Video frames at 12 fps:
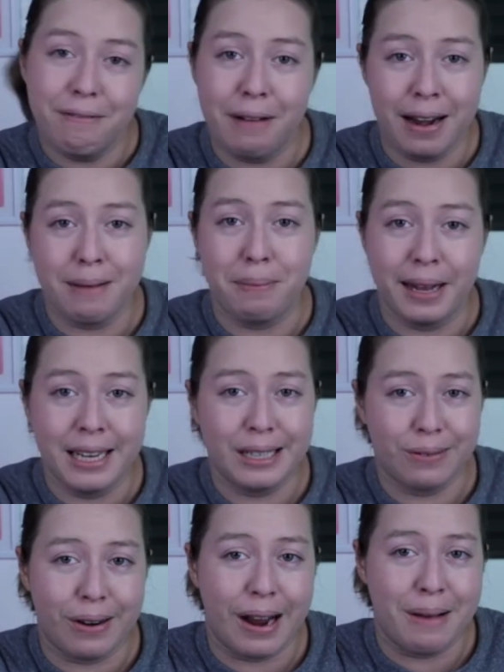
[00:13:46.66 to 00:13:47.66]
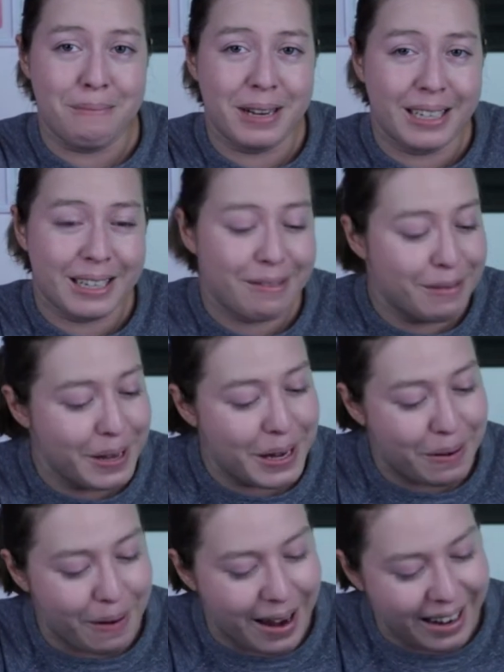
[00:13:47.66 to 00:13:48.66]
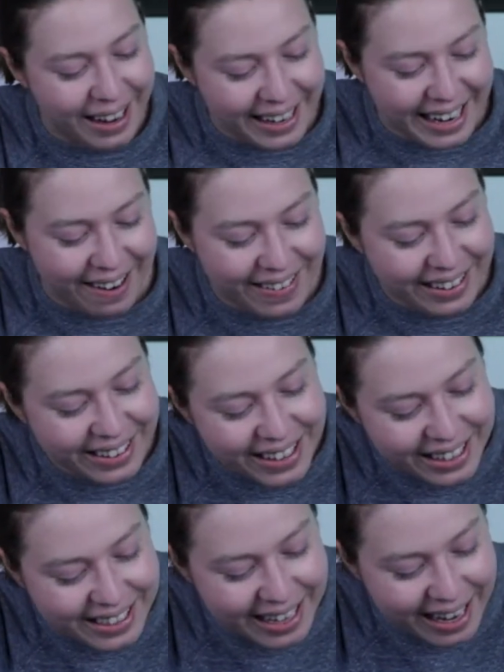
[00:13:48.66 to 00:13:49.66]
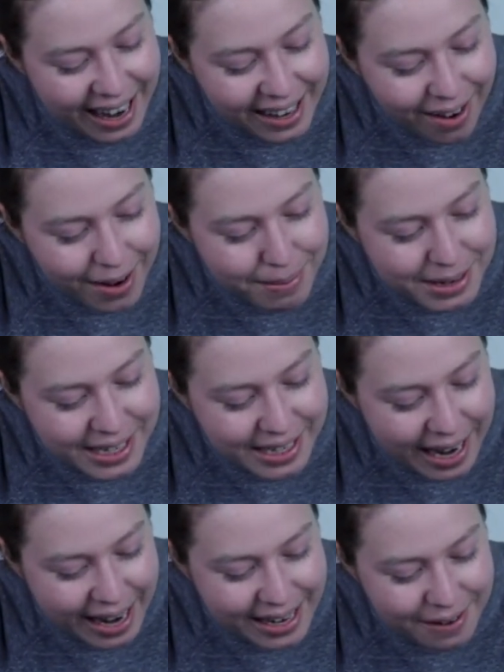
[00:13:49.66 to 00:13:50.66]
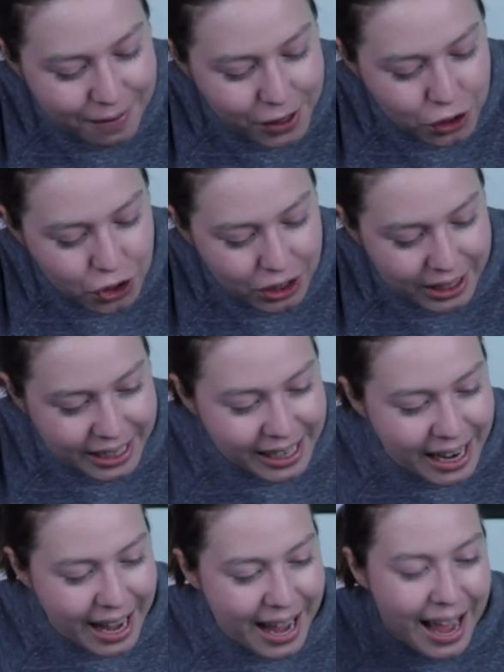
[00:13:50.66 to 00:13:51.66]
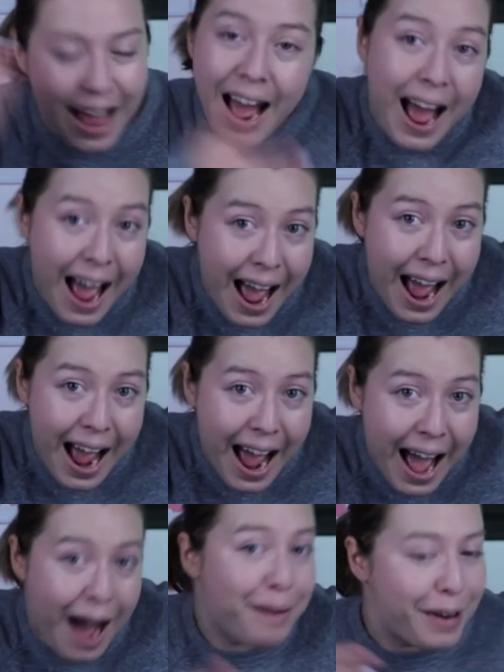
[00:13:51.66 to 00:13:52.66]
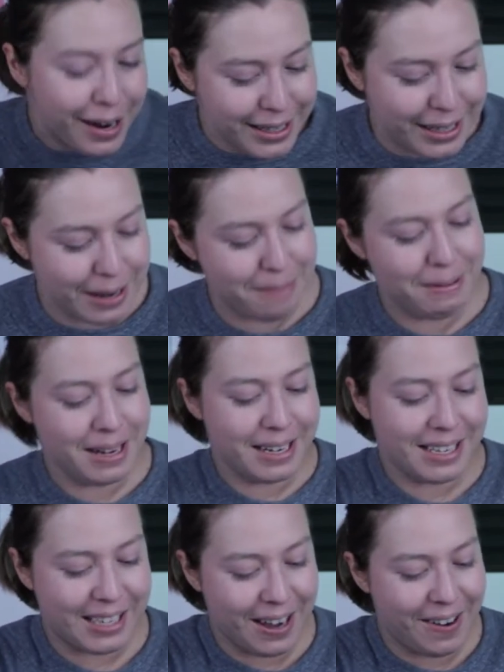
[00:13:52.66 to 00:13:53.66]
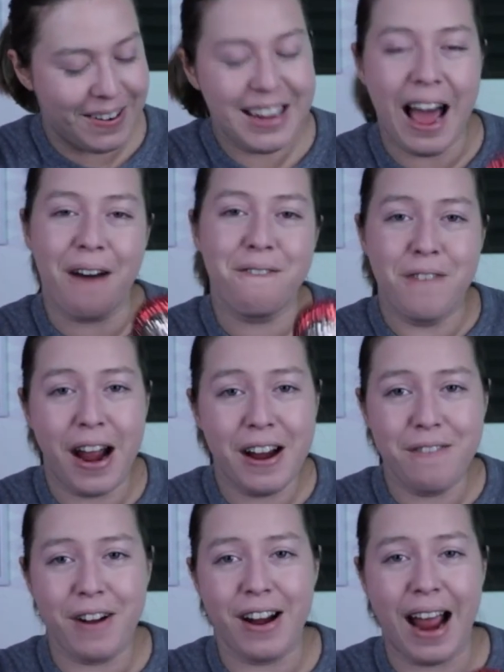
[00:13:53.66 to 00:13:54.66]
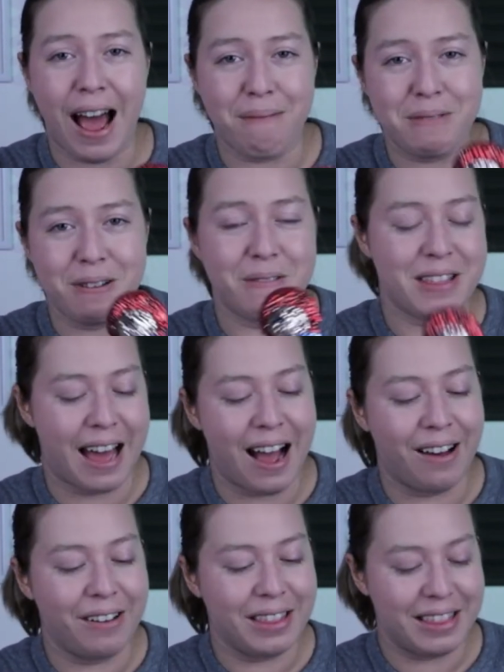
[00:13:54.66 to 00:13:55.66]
to find a place for him because I really quite like how he looks, and I got him to stand eventually. How awesome. So yeah, very, very happy with how